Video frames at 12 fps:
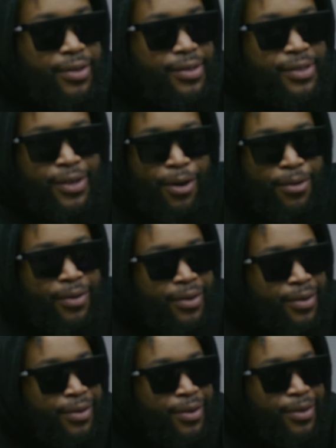the talk
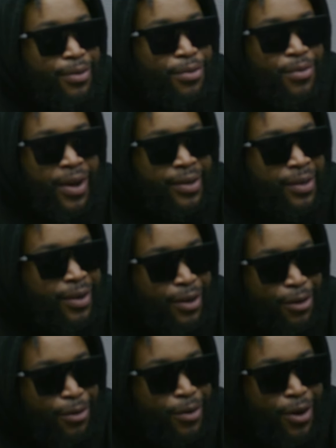who got the
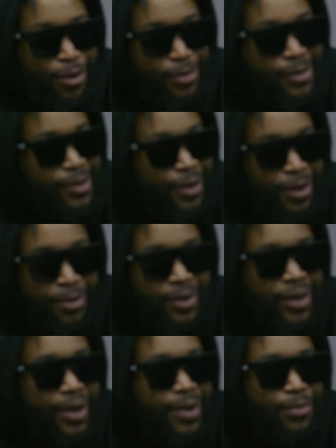coldest
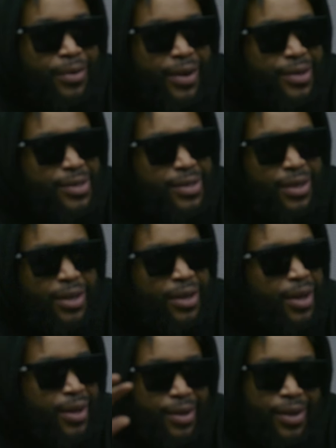clothing line around the city.
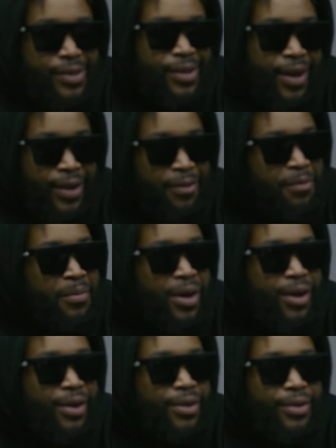That's not
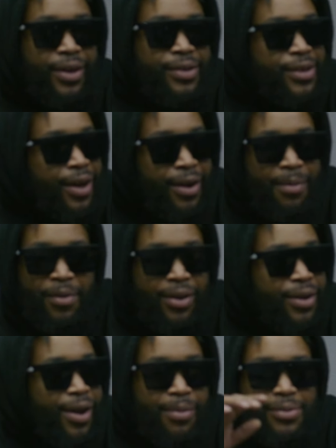my
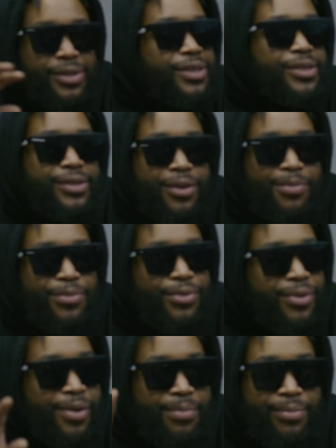competition no
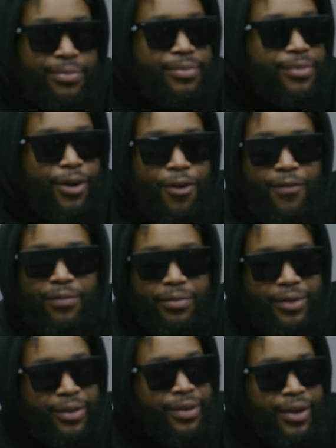more. I'm over it.
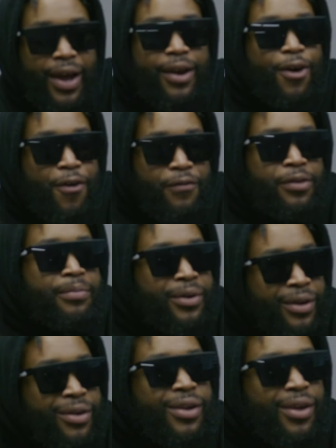Not over it,
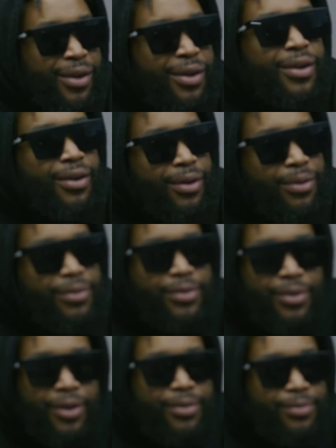but
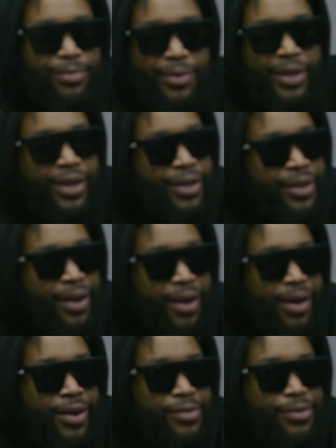we did that in
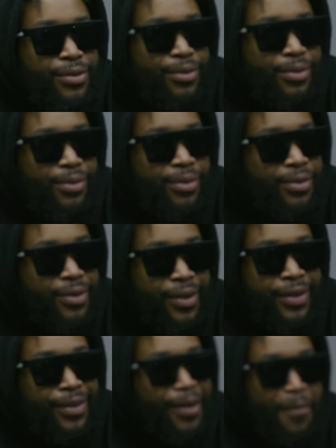high school.
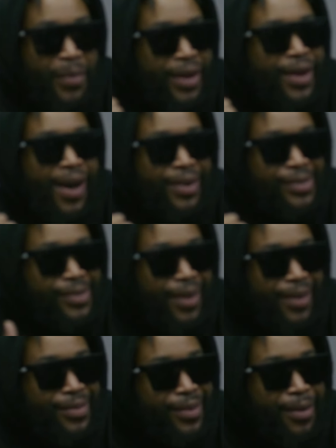I'm in college
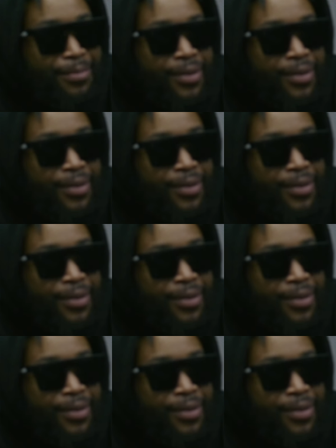now.